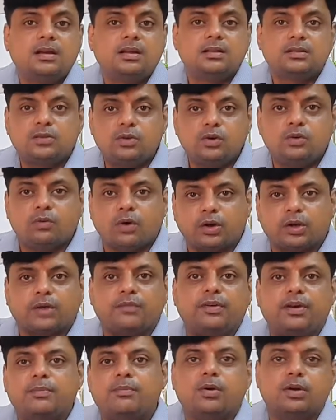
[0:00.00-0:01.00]
through what you've
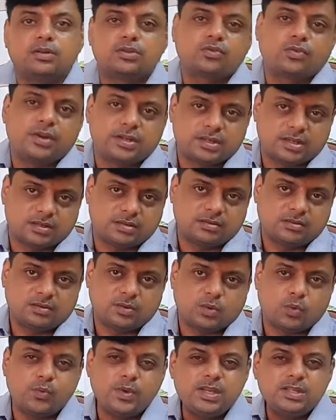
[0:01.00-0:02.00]
demonstrated
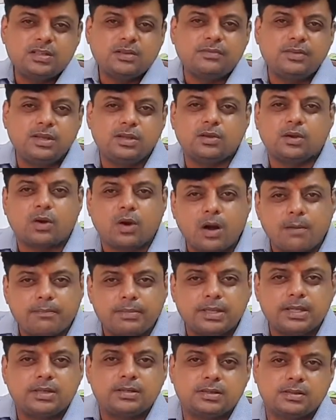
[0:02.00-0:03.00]
vis-a-vis your
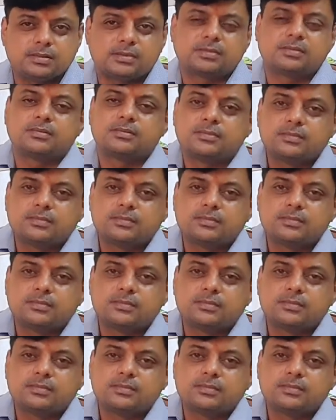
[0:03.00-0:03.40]
competitors.